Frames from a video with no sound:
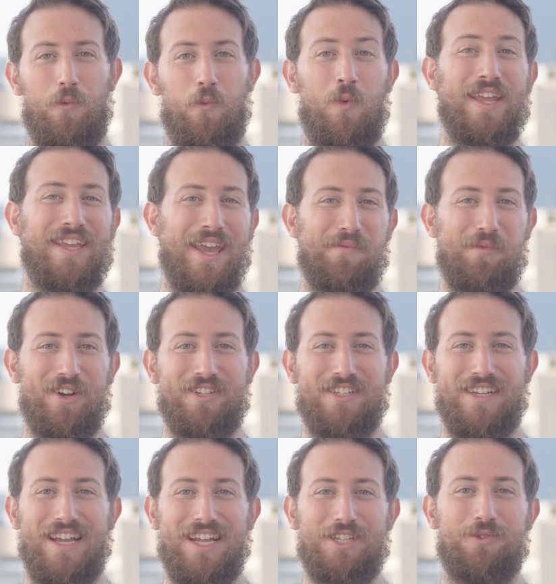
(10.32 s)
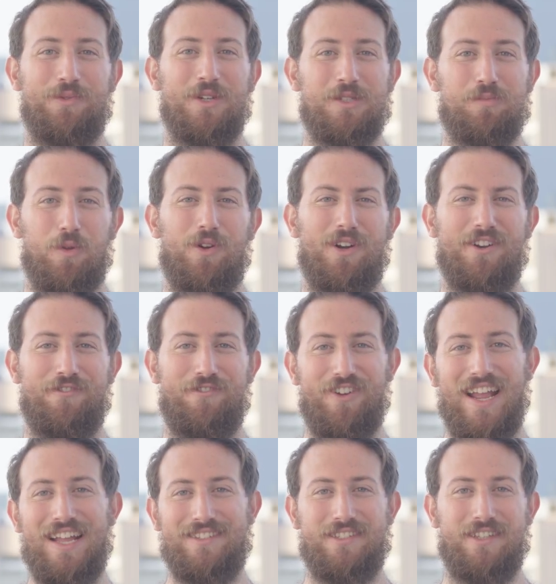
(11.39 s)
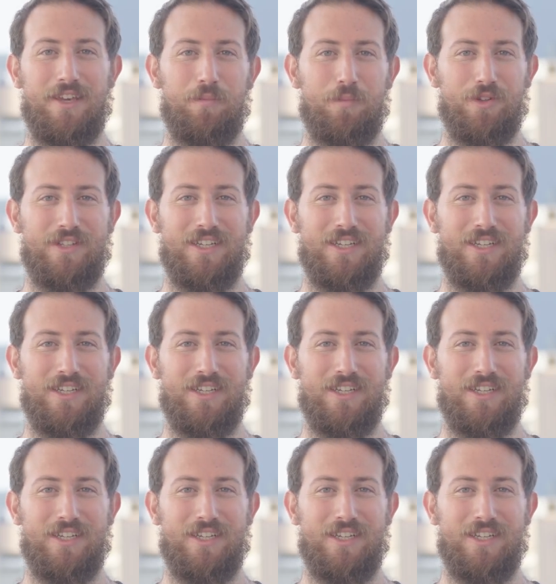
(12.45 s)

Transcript: We came here today to explore advanced gimbal